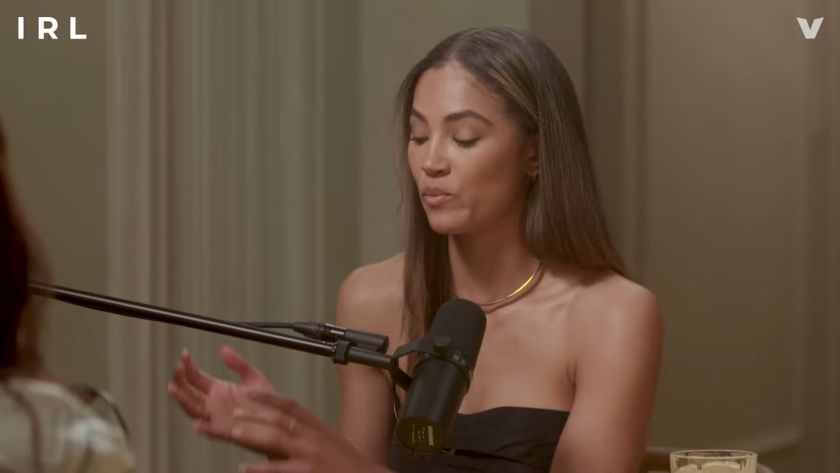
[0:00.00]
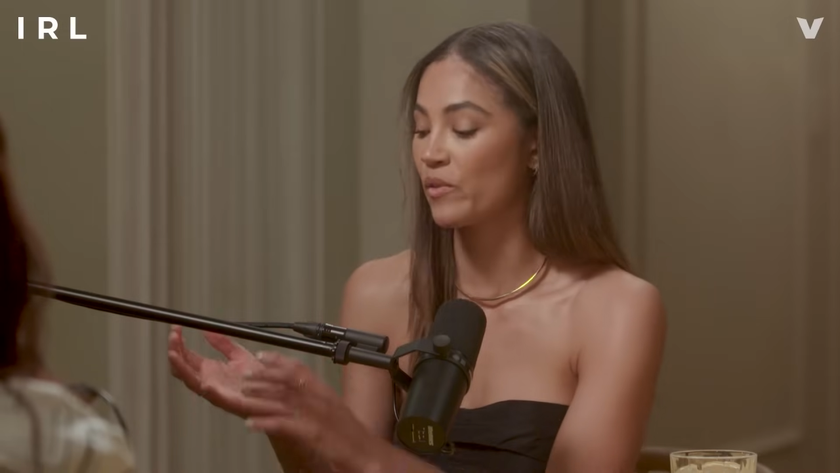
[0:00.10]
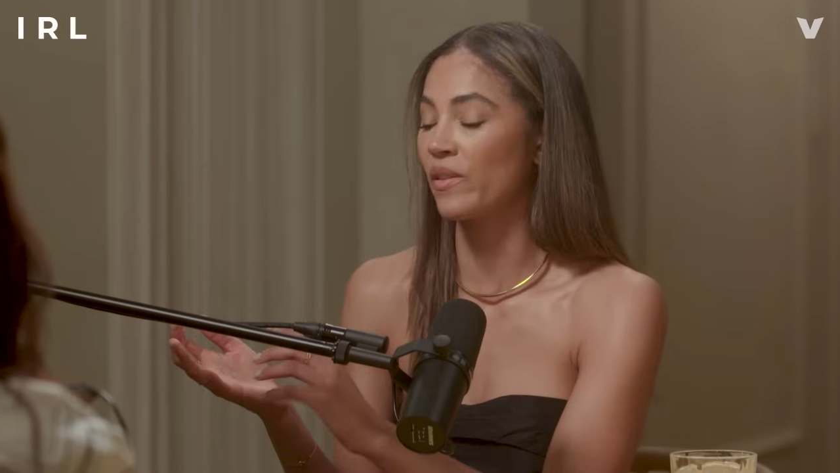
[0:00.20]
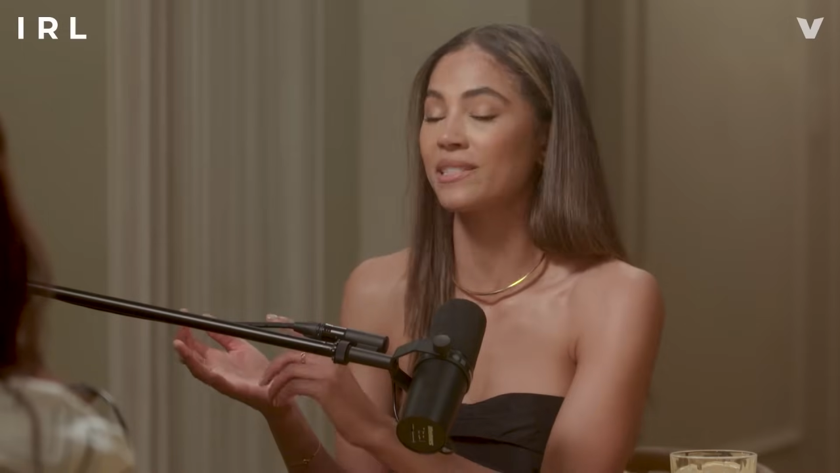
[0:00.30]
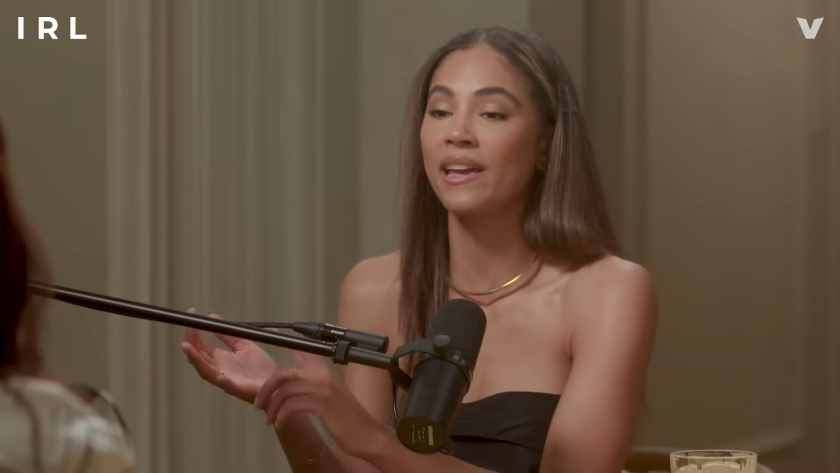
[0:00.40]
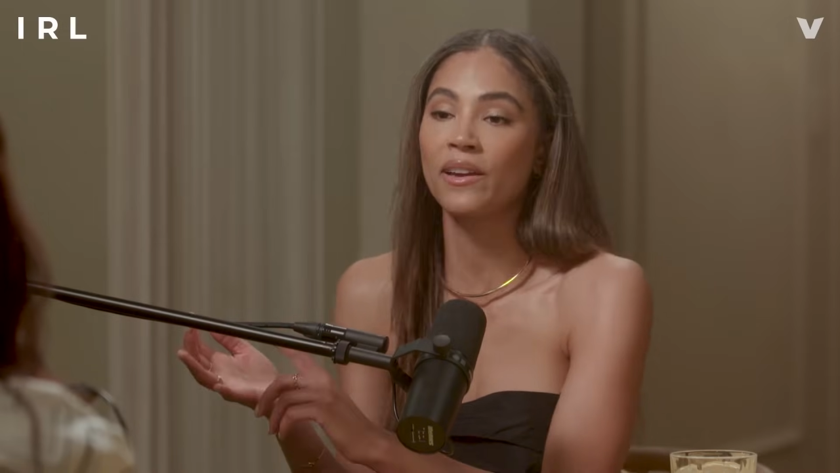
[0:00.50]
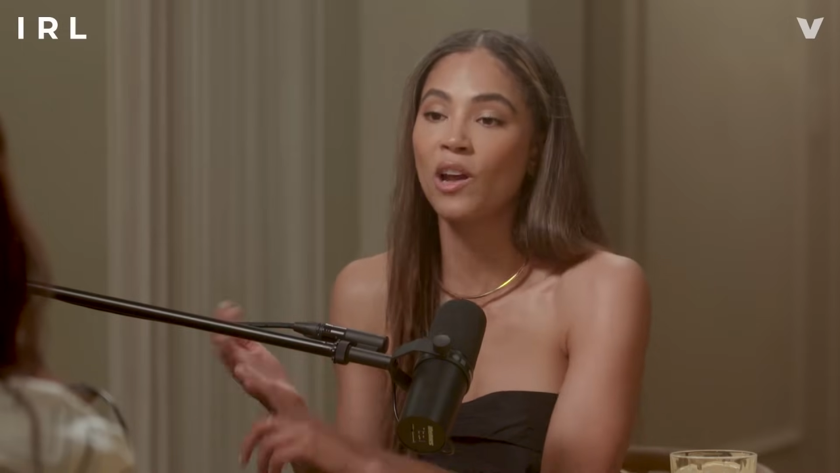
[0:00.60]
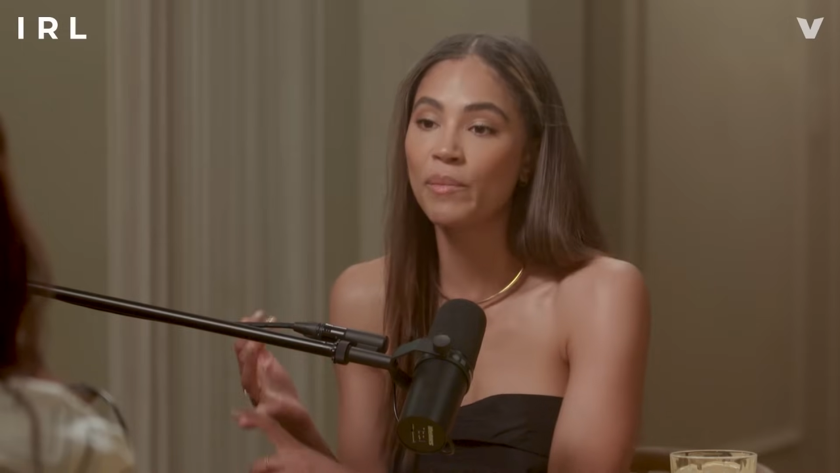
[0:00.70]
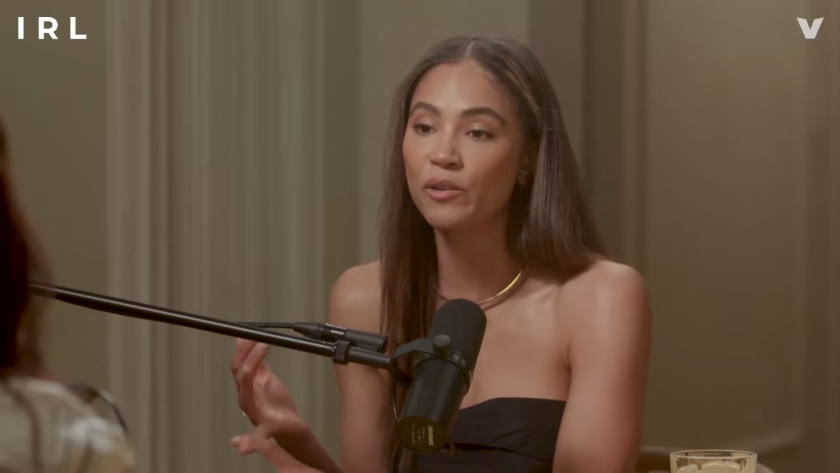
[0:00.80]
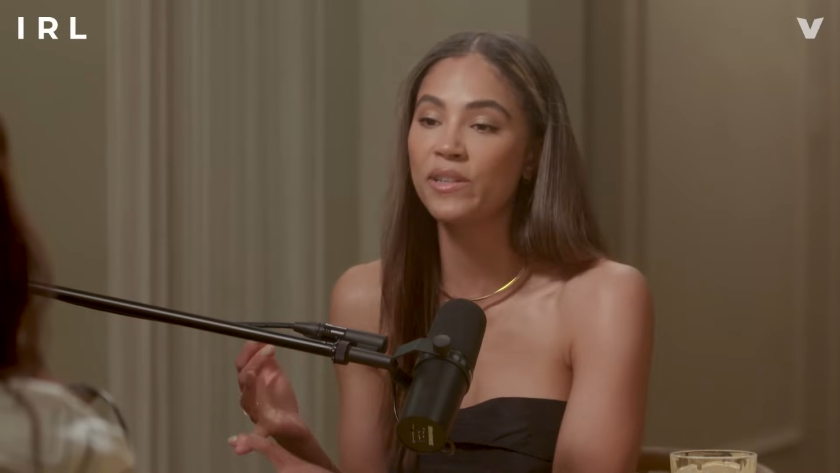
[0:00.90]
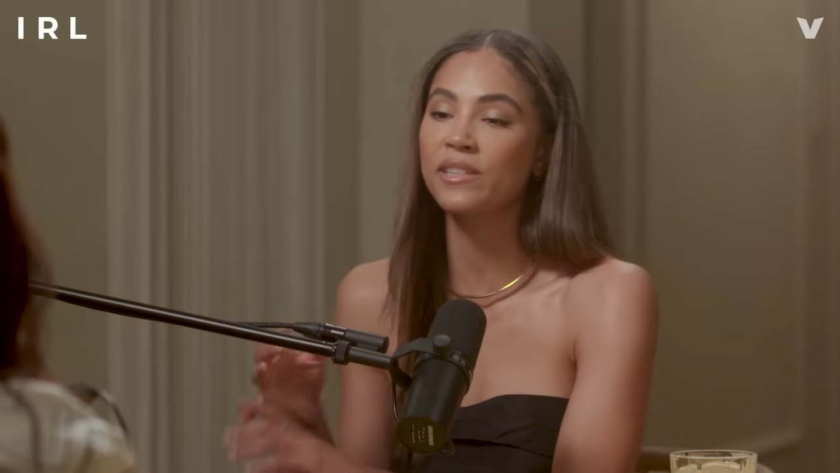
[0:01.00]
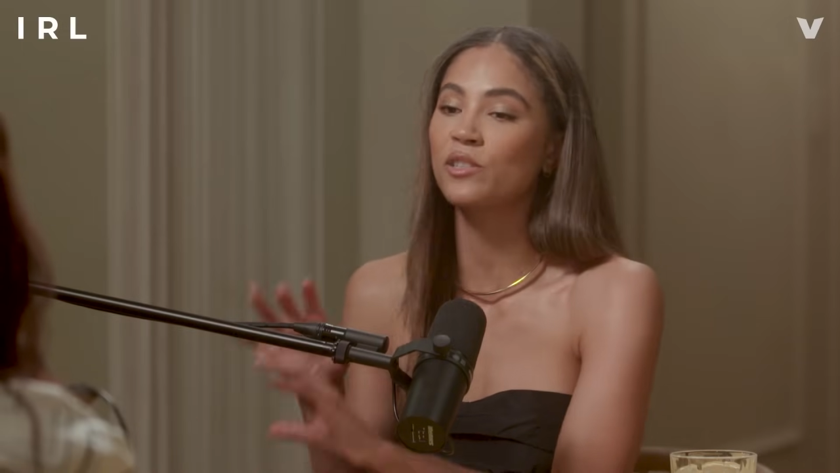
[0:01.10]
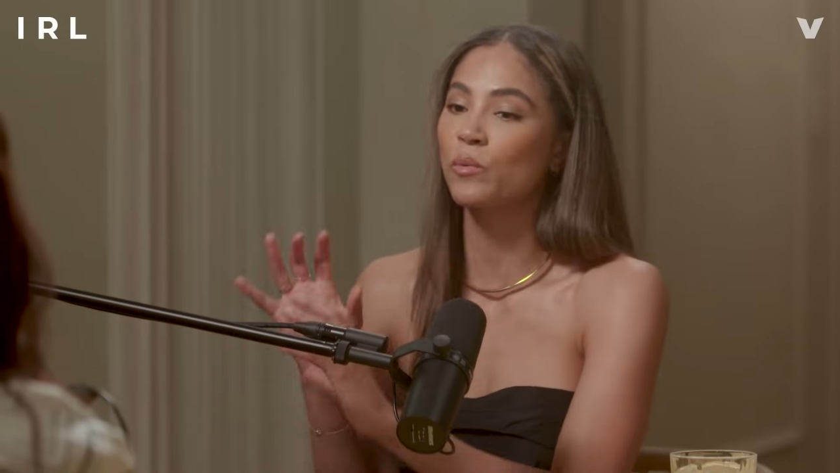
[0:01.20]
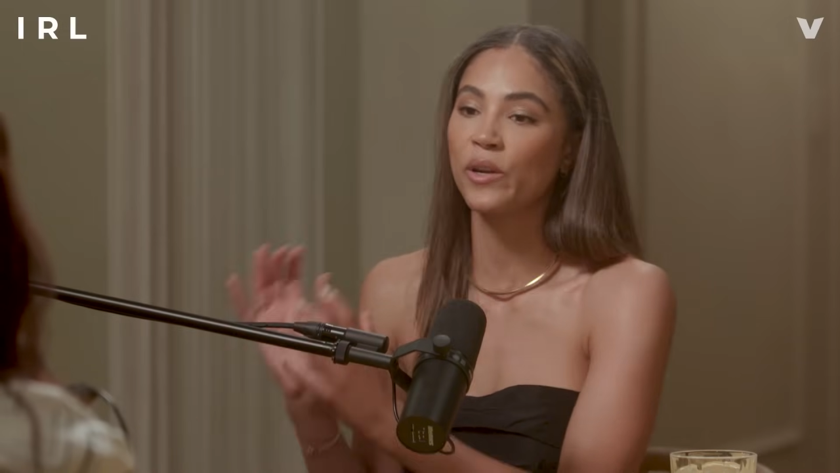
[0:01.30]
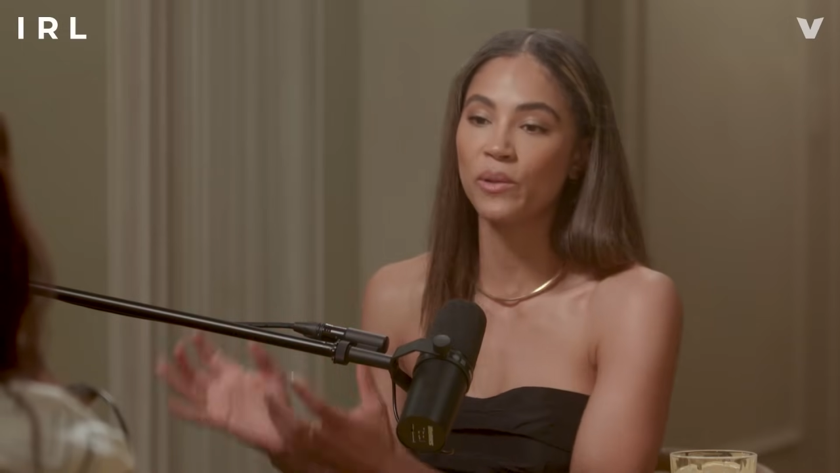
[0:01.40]
whether that's economic
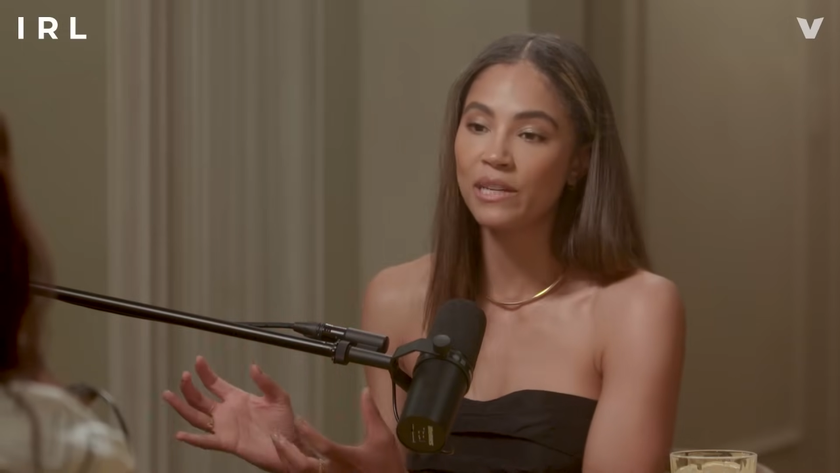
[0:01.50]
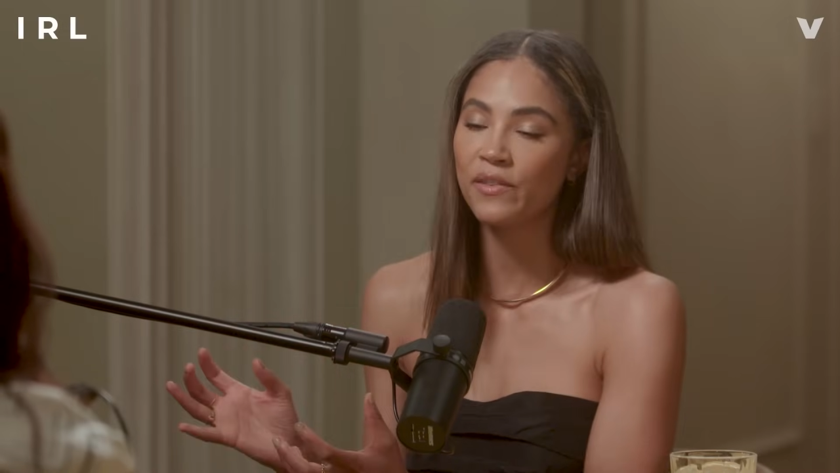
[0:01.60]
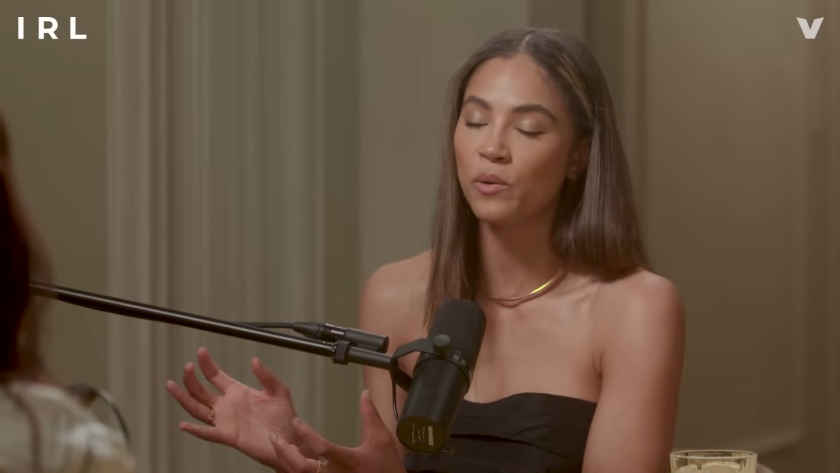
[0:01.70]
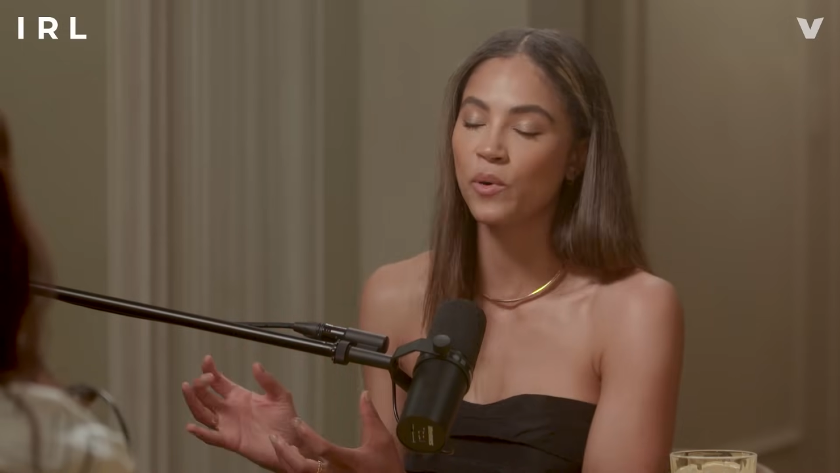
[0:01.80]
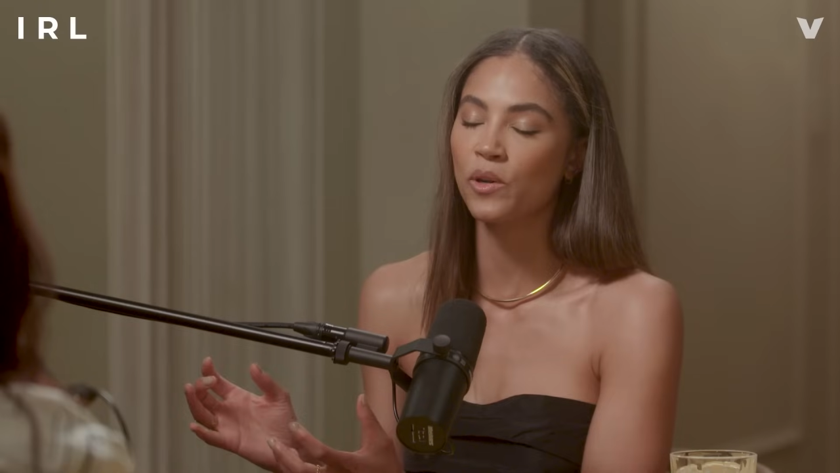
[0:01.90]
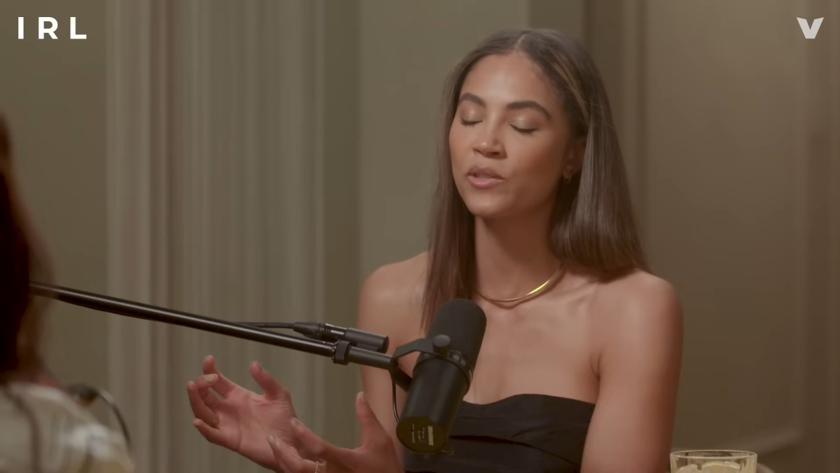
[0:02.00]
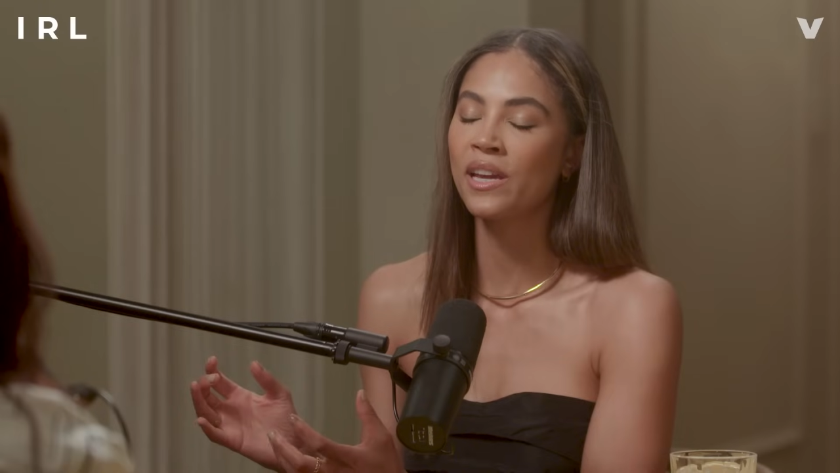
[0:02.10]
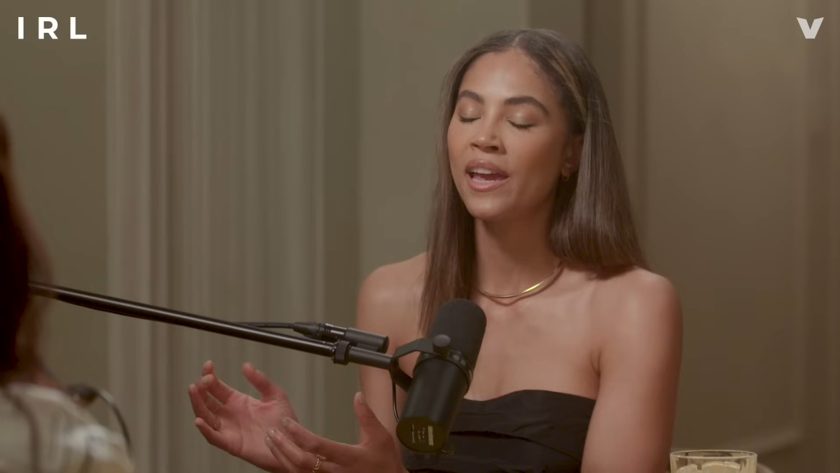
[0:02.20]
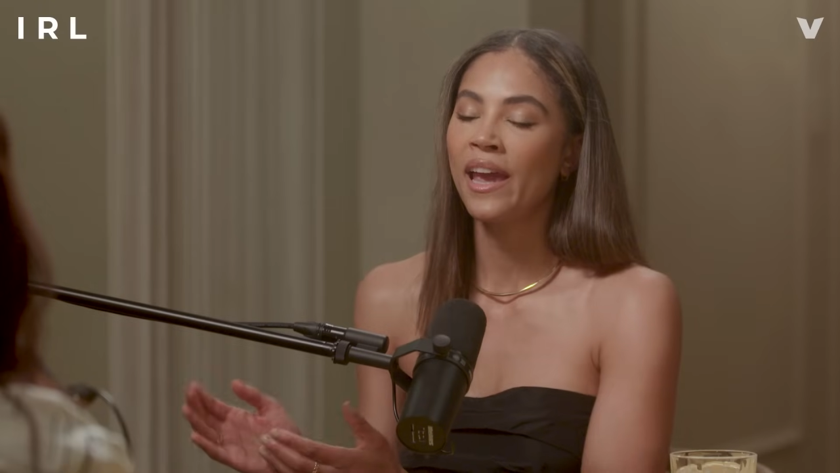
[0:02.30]
reasons or where you live in the world,